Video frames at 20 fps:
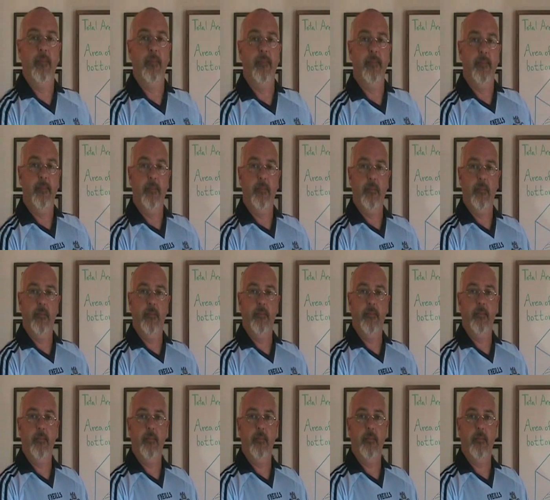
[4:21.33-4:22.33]

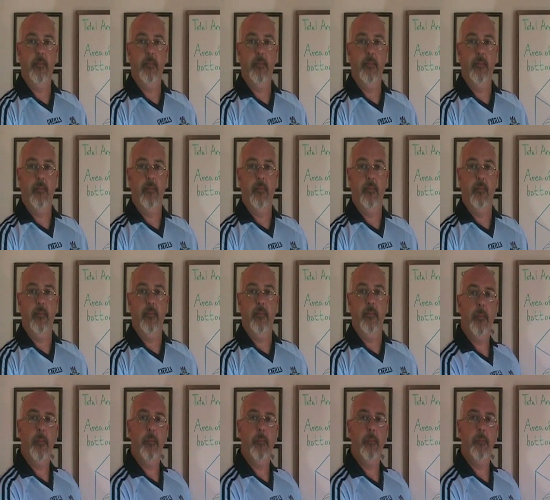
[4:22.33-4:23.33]

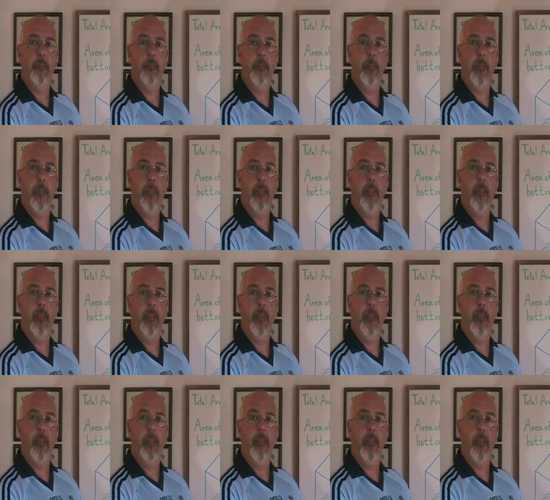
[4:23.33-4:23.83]
Nothing is said.